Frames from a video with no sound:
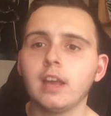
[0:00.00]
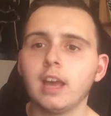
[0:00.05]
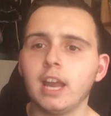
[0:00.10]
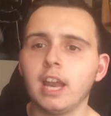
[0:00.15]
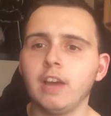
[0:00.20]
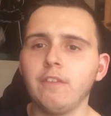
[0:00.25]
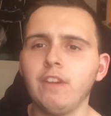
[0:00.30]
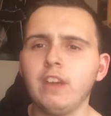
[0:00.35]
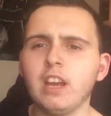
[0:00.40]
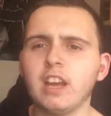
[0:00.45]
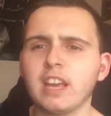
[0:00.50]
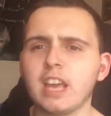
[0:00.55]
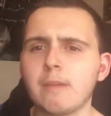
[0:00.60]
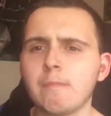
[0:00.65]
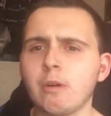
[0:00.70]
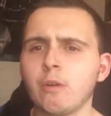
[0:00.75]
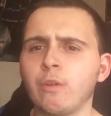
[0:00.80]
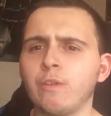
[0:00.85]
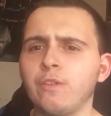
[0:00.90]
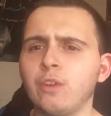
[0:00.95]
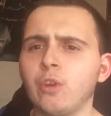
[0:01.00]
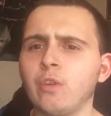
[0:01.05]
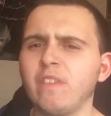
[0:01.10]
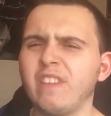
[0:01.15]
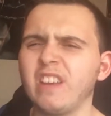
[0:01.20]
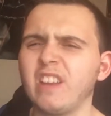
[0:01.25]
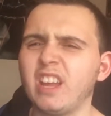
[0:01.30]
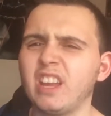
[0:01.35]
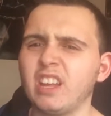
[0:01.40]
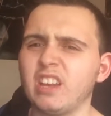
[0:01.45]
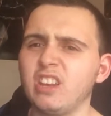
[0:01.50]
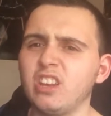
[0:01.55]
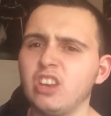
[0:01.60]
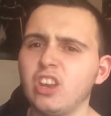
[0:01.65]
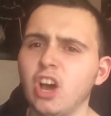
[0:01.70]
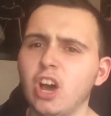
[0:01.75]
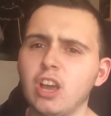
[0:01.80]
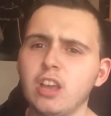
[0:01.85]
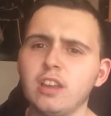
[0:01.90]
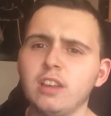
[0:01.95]
And I think I gave my review, I think like a
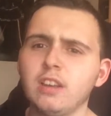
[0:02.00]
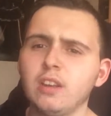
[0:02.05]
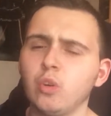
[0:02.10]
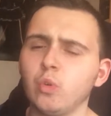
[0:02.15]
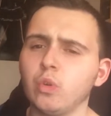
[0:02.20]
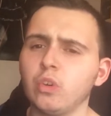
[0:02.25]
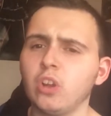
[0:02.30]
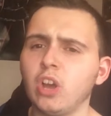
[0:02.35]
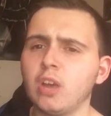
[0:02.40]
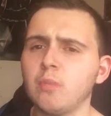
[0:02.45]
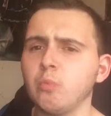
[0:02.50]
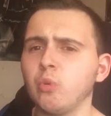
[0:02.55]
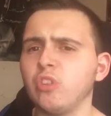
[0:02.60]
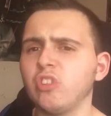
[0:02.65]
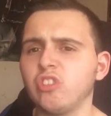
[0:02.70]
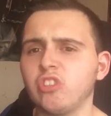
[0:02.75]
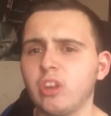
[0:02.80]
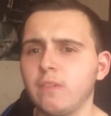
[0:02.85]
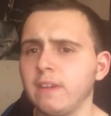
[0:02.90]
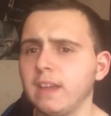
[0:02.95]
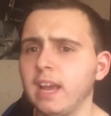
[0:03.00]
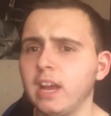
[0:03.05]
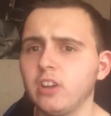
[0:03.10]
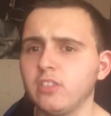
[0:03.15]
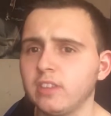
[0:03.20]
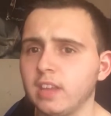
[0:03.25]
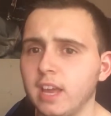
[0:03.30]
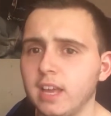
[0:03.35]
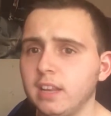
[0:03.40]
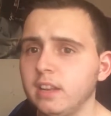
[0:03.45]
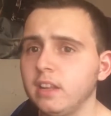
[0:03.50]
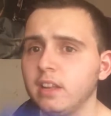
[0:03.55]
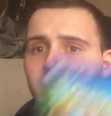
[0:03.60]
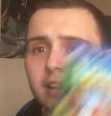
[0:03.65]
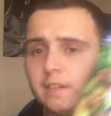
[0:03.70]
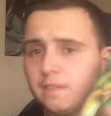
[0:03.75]
9 or 9 point something out of 10.